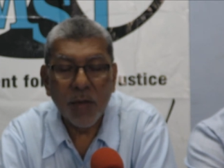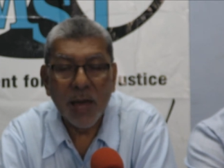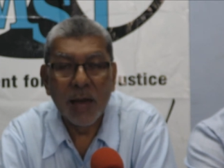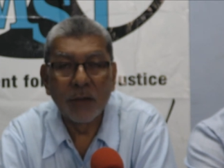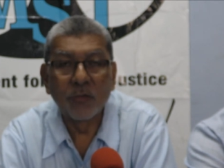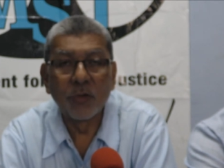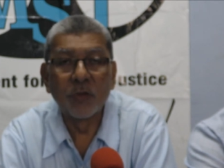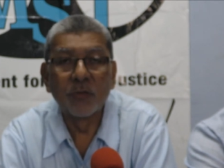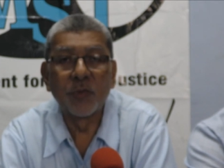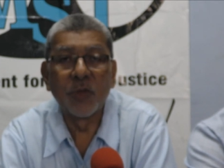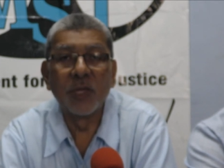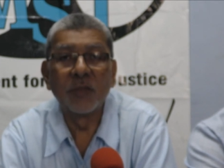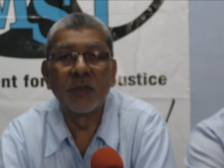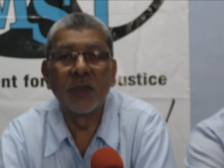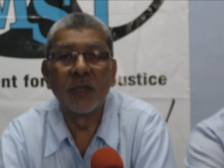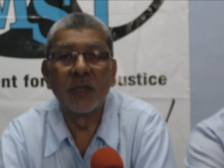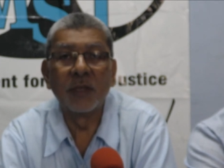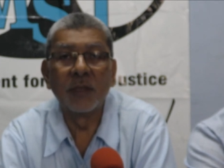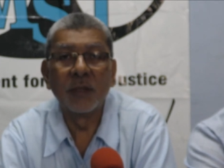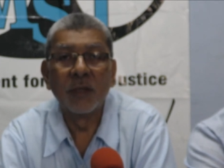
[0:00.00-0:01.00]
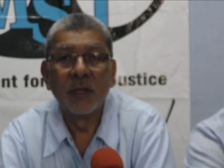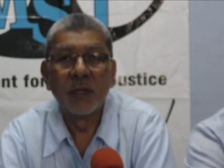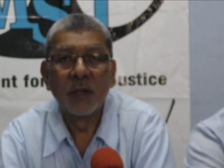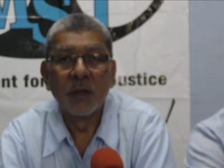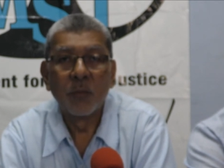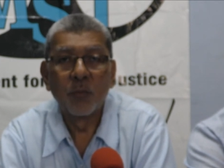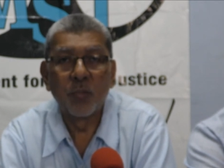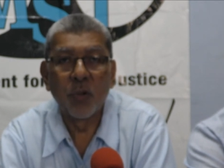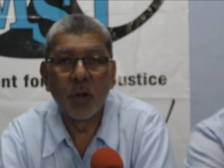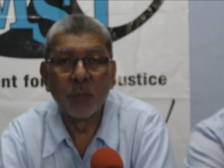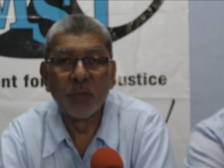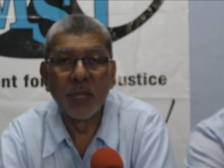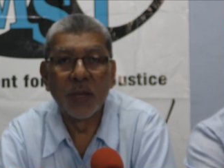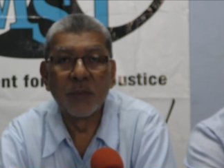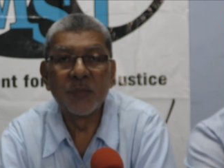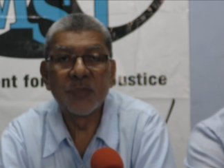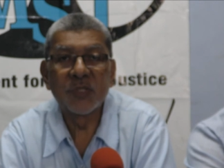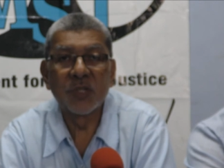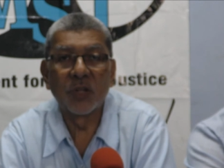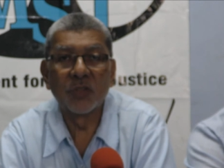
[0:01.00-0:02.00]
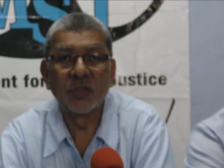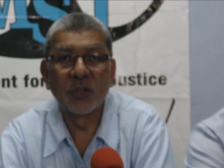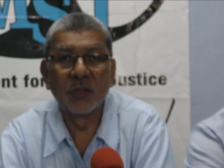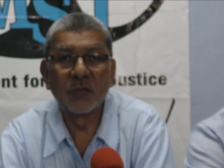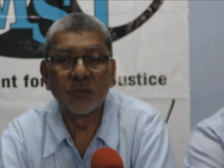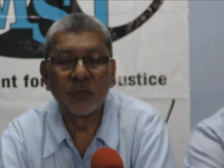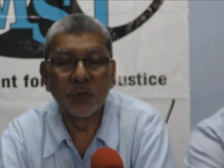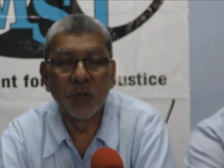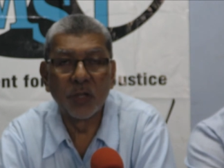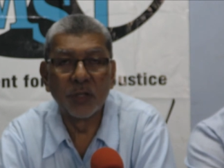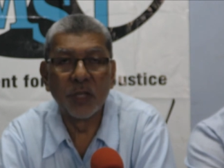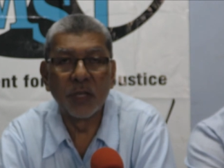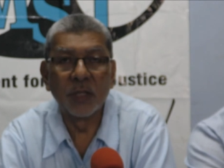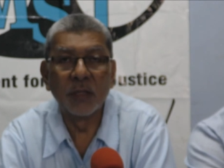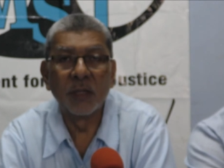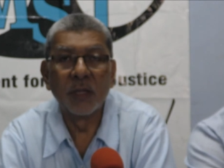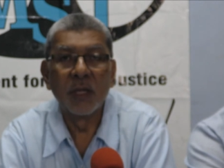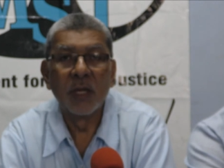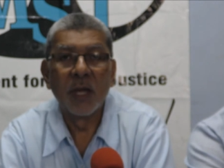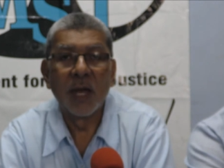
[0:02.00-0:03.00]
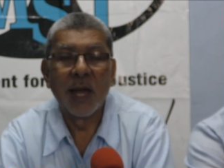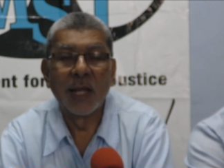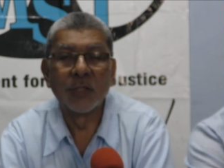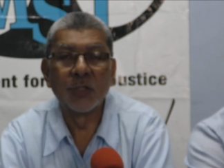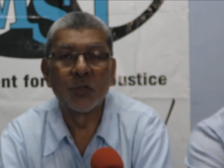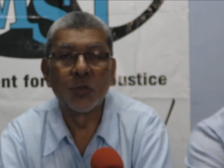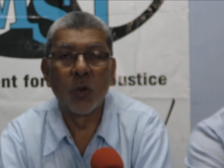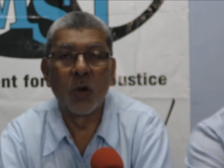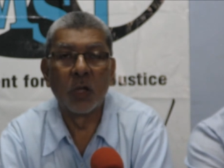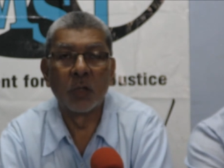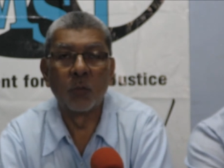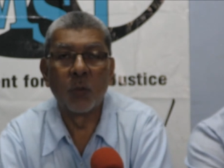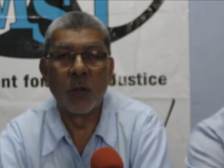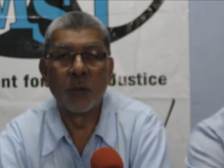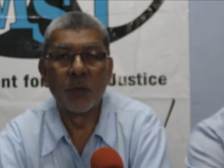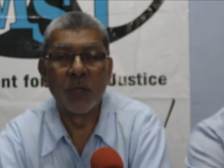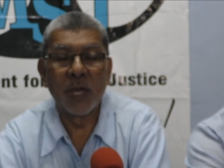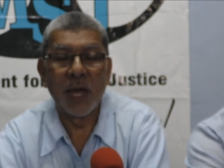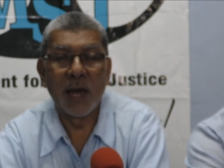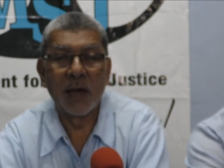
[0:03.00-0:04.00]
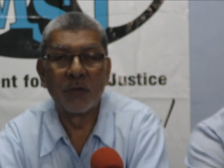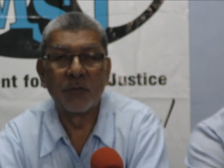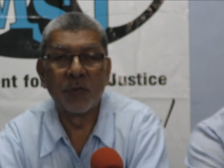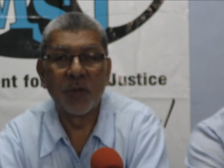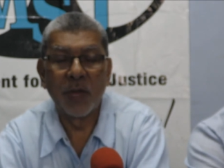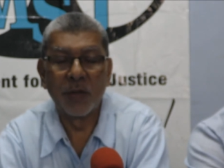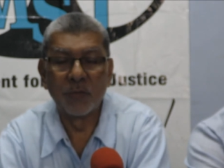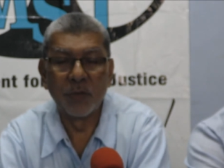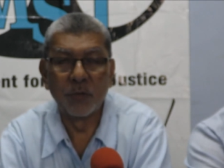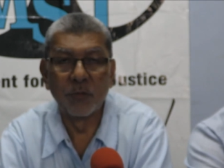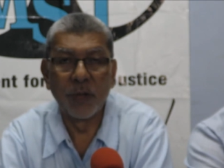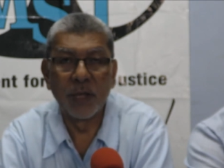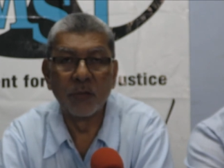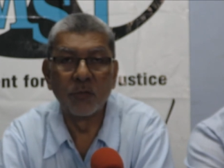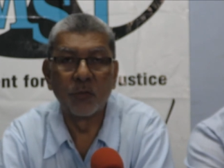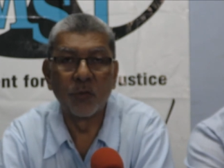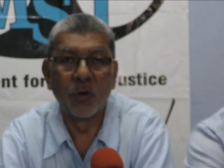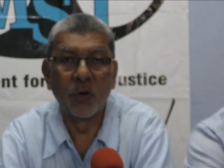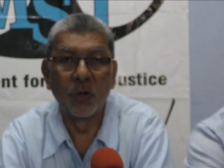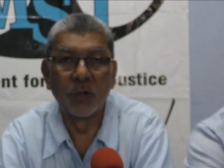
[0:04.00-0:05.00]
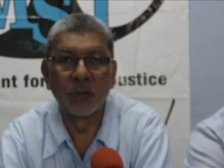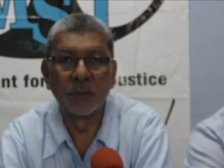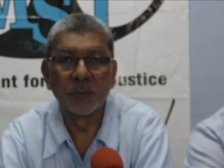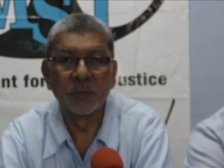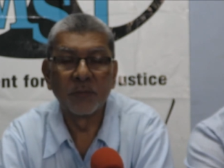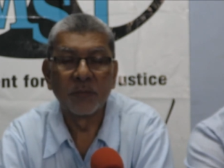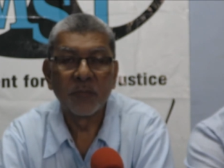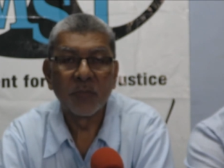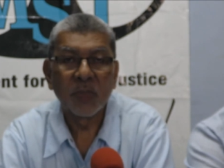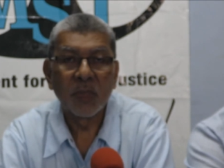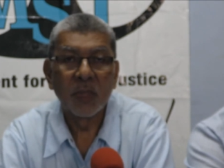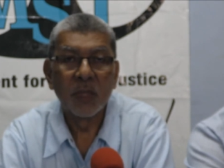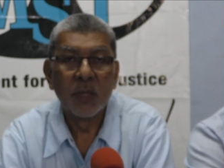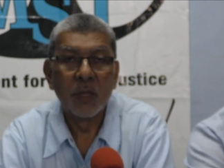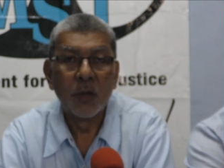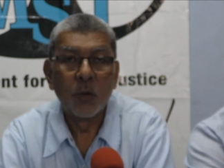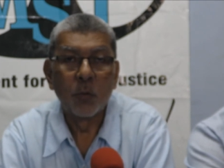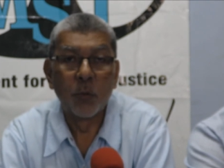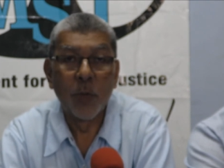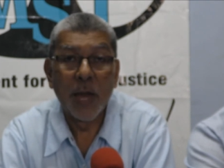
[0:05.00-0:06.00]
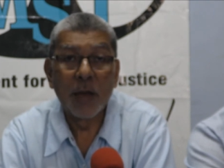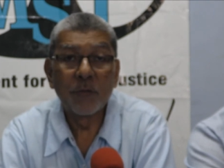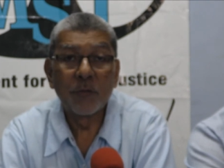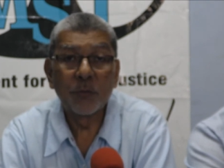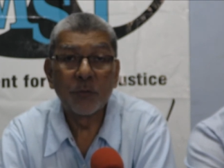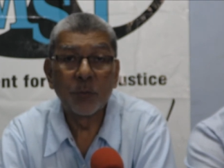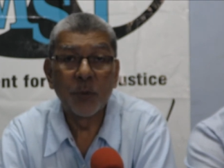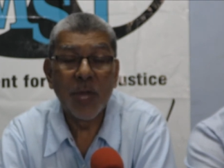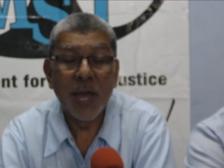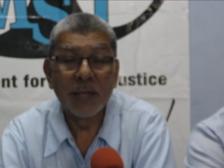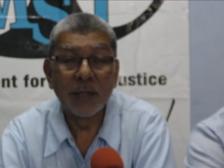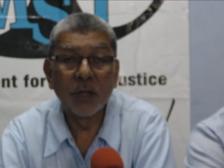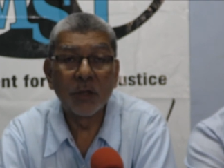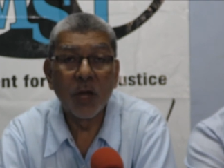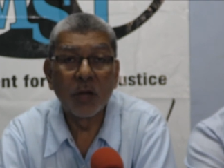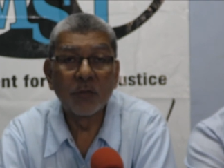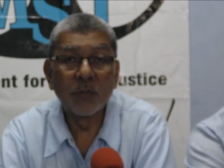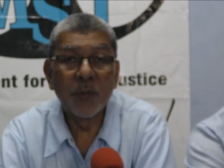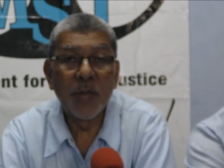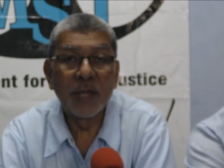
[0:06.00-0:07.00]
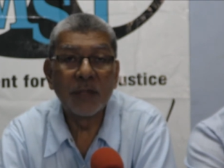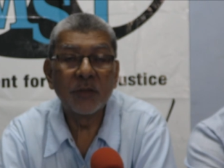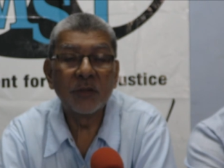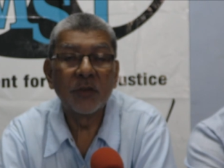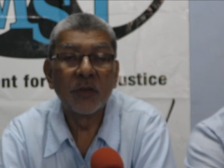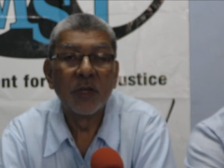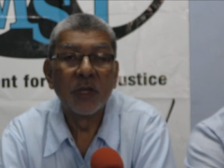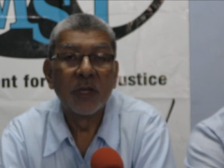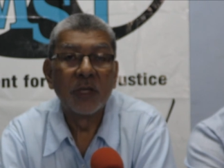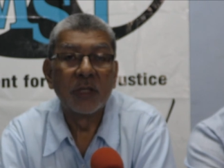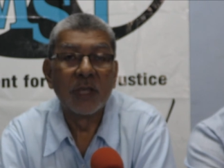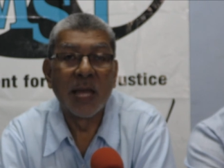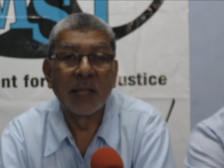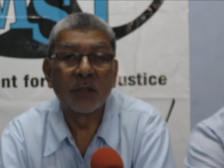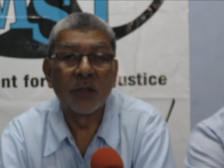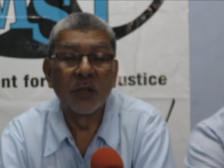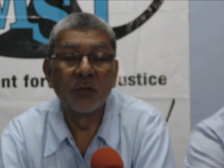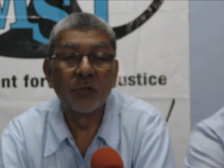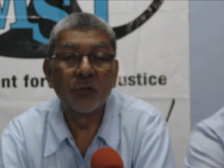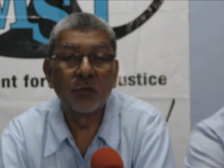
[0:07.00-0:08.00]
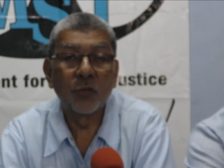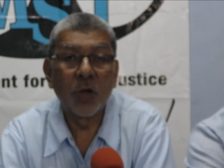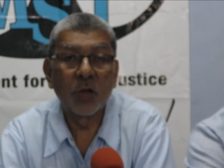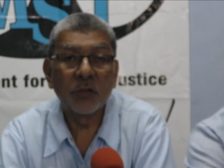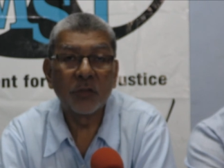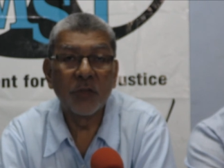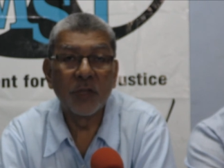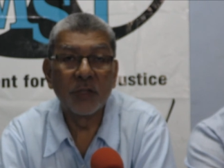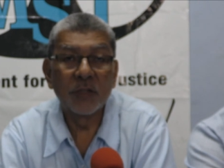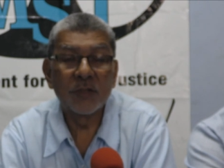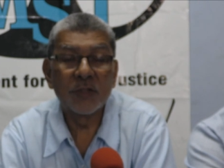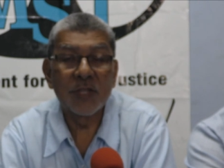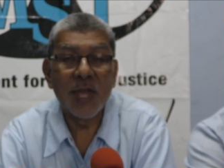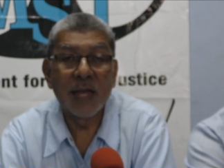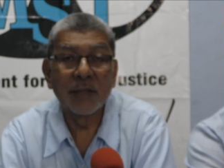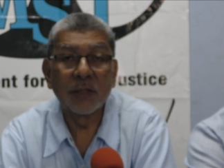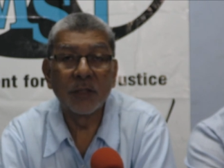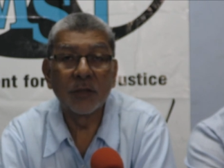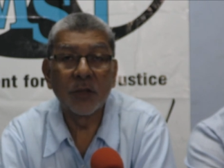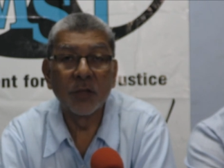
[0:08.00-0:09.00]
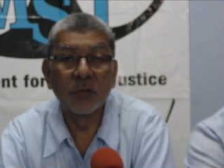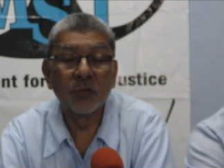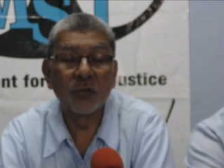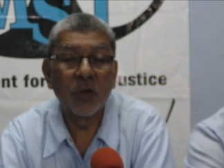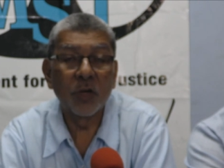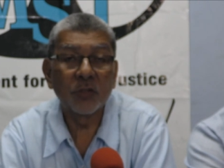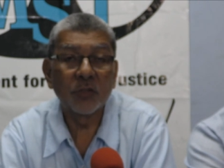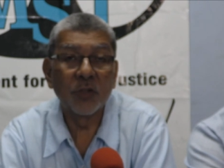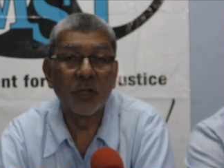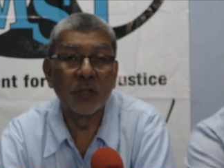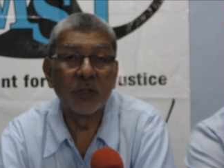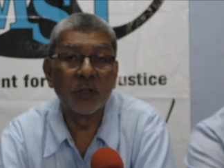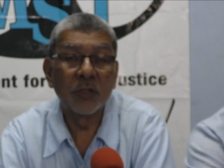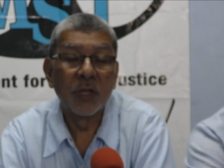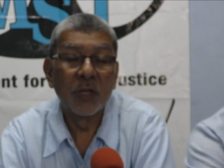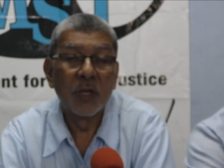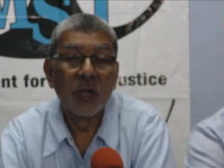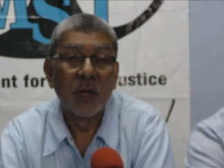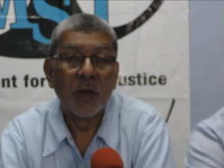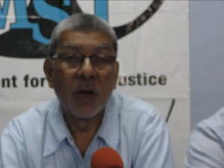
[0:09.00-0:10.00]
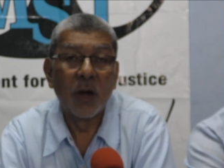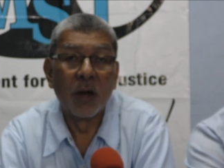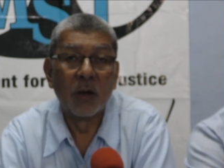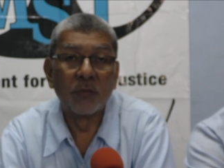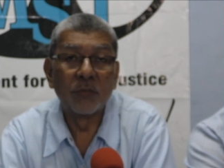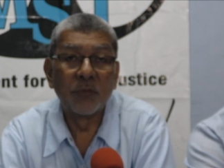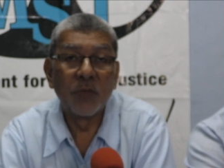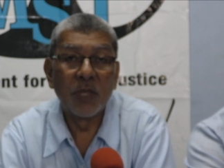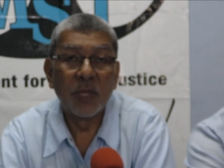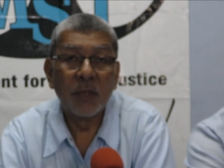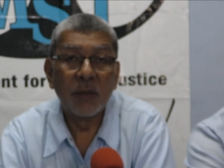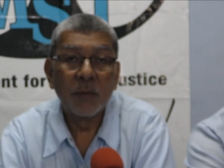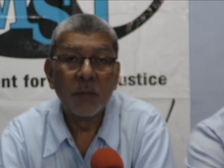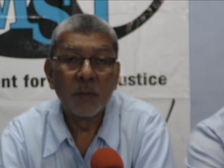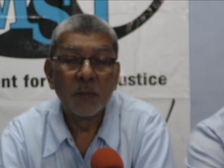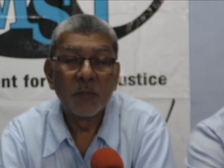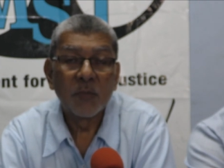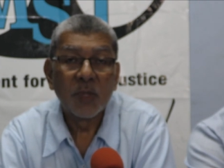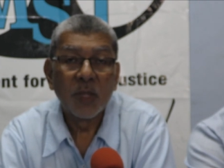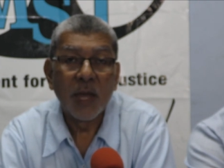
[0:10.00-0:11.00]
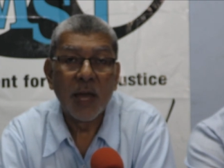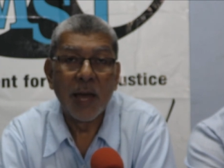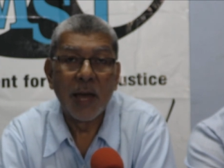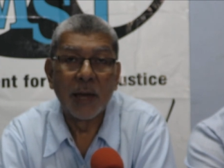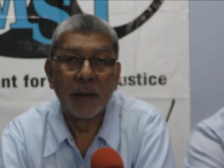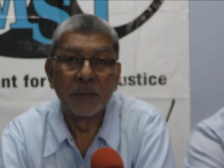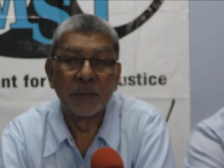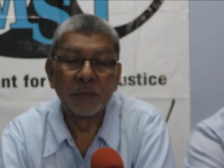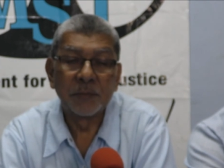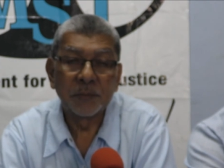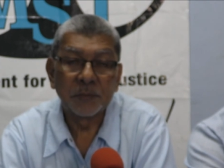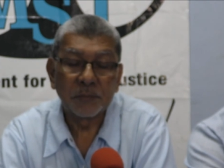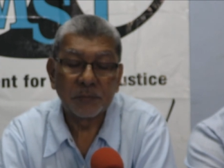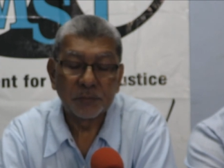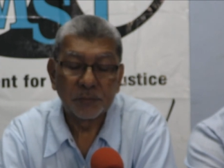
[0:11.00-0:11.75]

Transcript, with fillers: aggravating problems such as flooding and so on when we have heavy rainfall. We, have, we had a government that constructed, started construction of the um,